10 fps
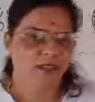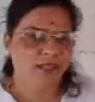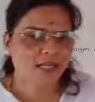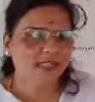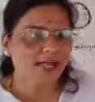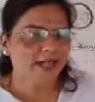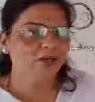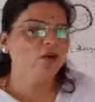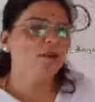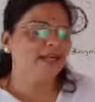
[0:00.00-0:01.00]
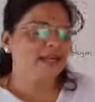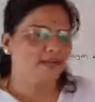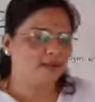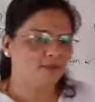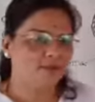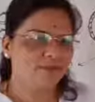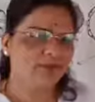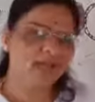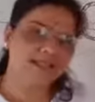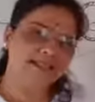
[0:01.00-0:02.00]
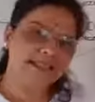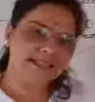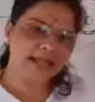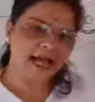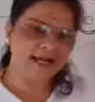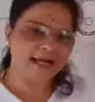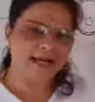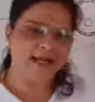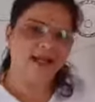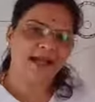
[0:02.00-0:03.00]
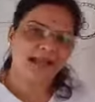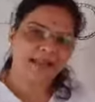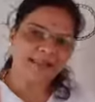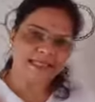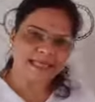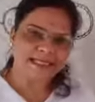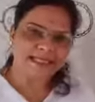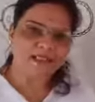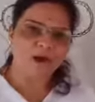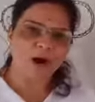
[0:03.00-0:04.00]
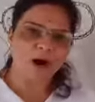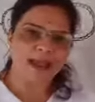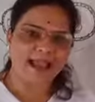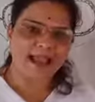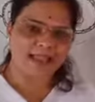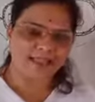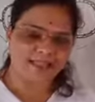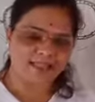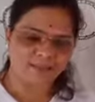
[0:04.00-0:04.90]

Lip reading: This endometrium is discarded, and that is called as